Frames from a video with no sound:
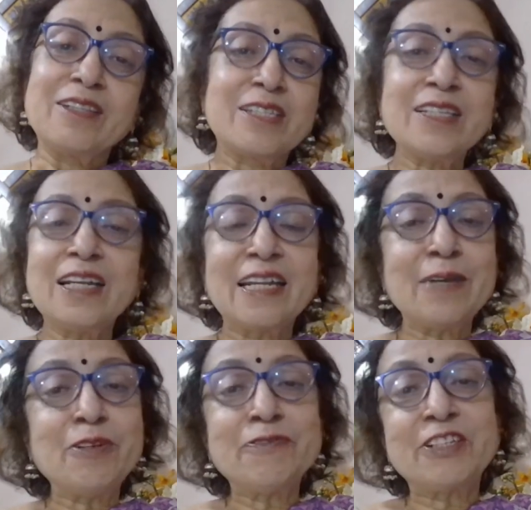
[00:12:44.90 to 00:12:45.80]
See the
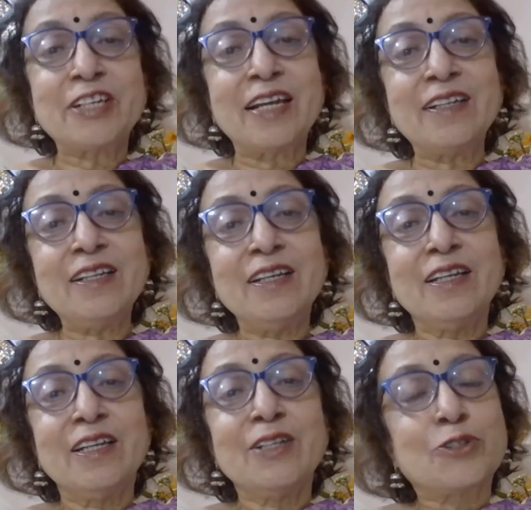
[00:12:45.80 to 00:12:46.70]
name of the channel?
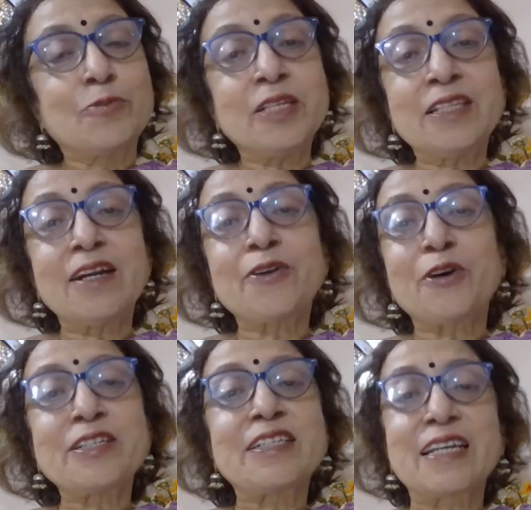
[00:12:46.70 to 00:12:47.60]
Sumita
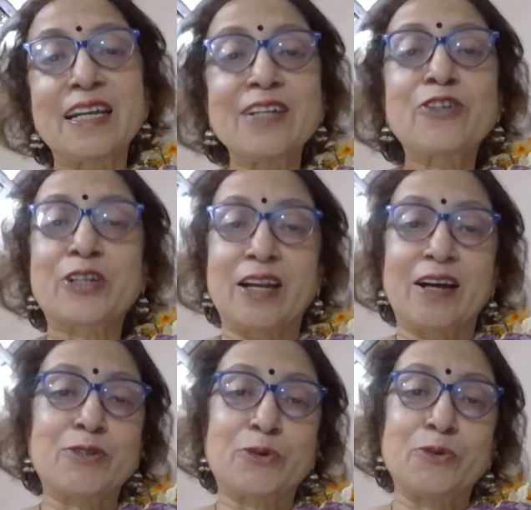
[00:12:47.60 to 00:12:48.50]
Roy's English
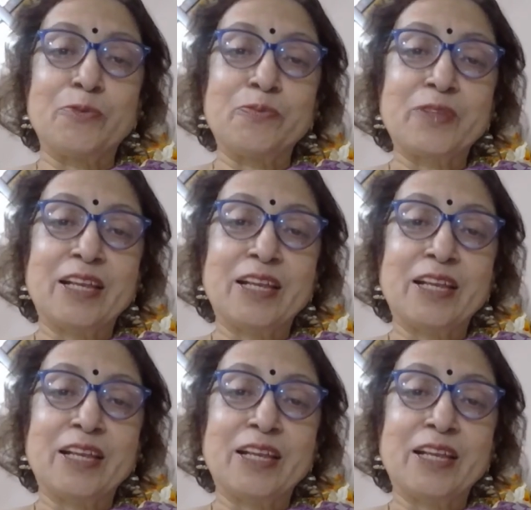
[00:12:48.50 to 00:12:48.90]
Classroom.